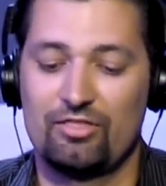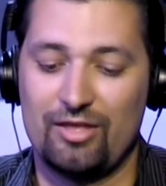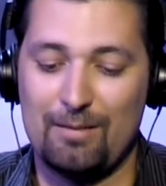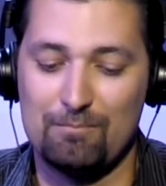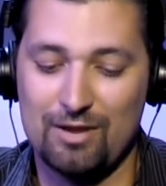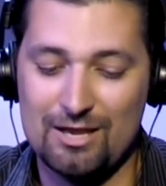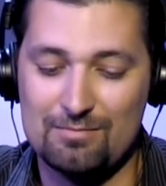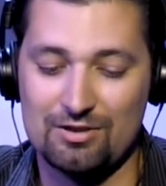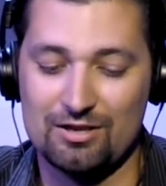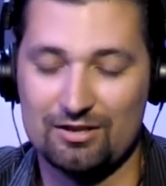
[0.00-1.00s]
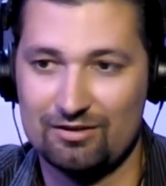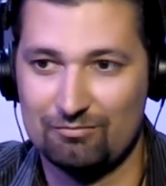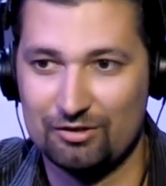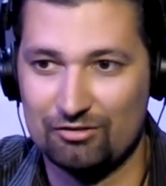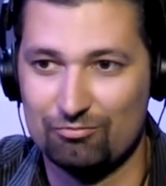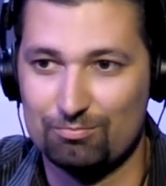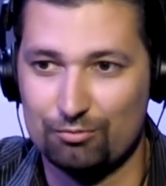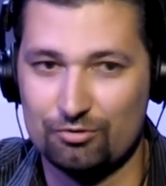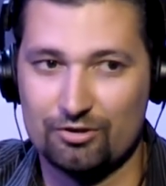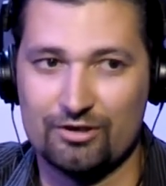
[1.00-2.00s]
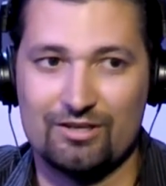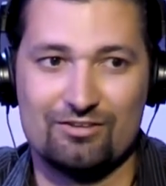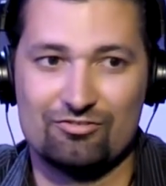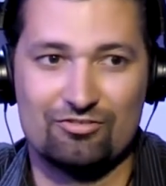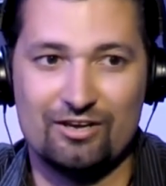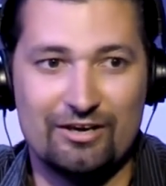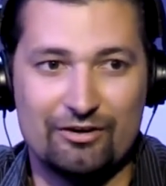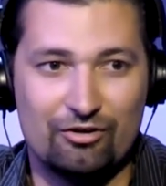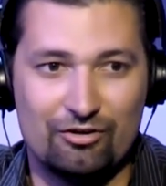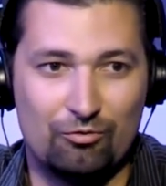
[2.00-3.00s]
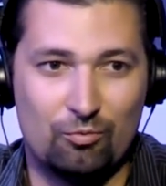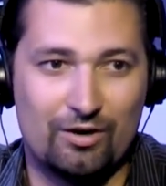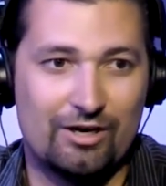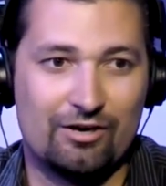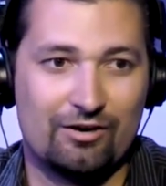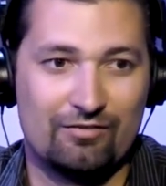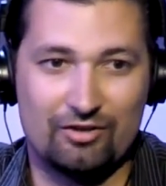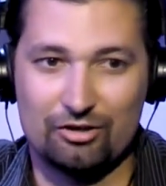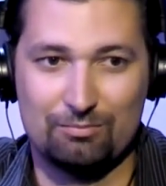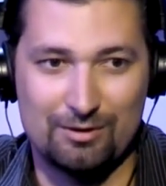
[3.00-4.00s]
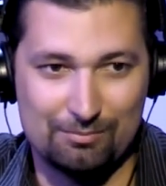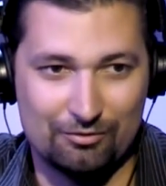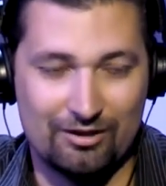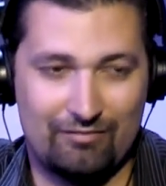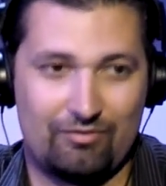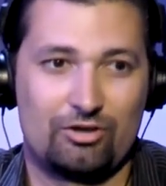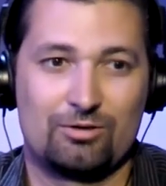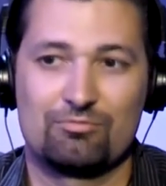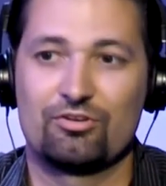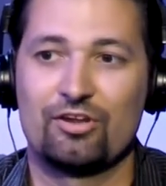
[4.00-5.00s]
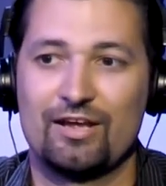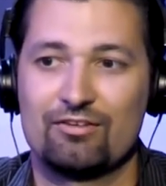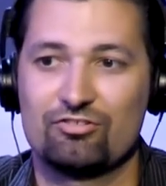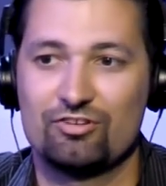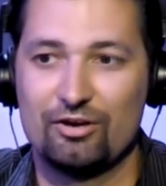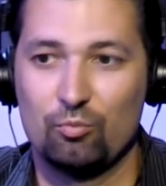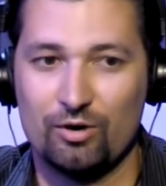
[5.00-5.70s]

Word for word: that baby, when it's born, is not aware of other people having arms and legs, is not right.